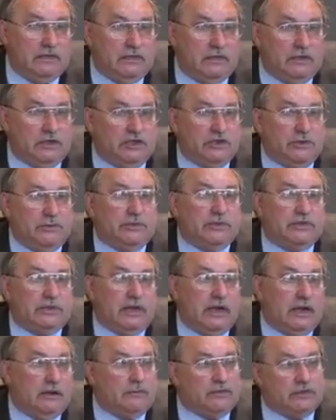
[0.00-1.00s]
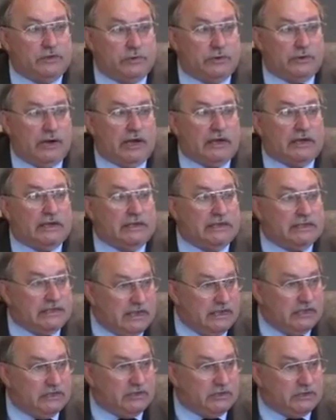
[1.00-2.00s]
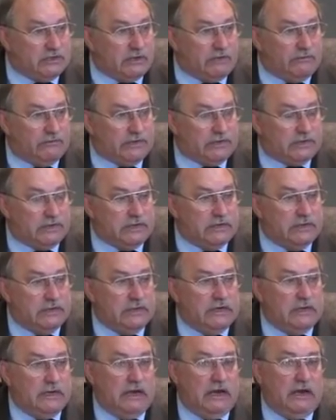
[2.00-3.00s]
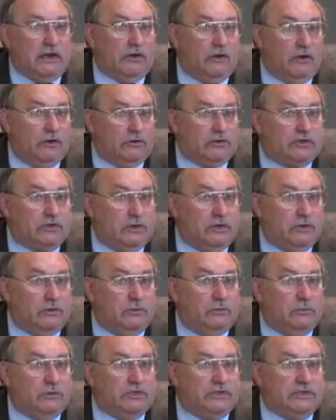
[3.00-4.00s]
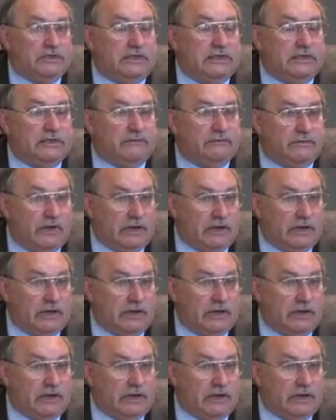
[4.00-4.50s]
that she was an arms to Iraq intelligence officer and also was the